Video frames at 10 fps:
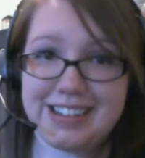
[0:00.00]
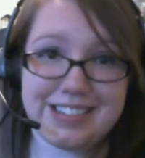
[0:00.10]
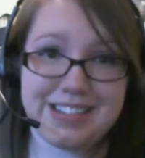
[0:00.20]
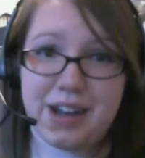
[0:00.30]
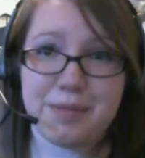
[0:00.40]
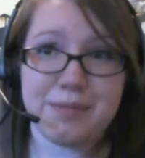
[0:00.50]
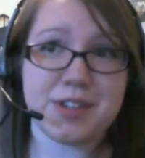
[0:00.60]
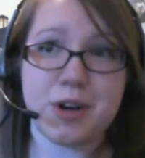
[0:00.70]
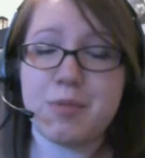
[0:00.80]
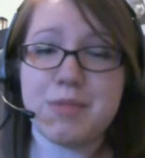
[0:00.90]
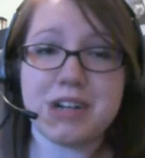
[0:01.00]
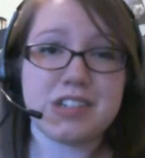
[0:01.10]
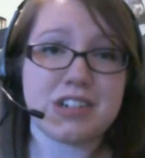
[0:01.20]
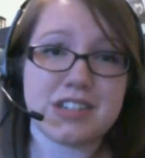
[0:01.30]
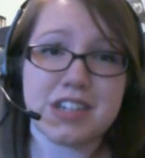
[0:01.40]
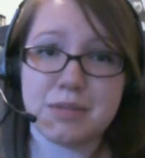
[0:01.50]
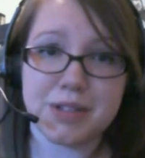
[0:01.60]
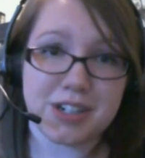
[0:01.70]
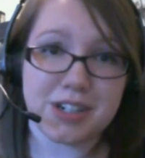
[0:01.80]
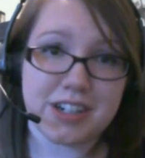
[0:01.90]
I'm so much on
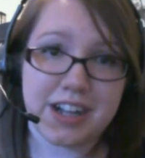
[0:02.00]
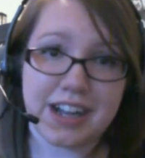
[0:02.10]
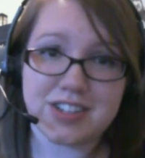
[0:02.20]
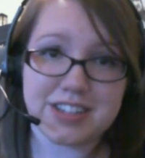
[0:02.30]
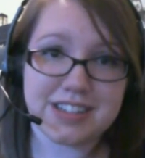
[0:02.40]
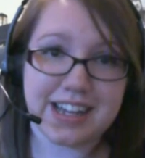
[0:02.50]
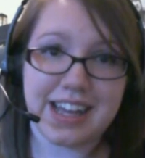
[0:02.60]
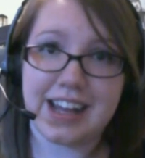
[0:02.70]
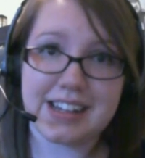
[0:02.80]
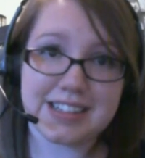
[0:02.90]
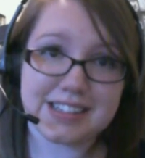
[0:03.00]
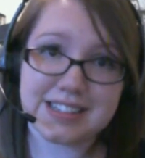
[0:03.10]
Tumblr. I can't.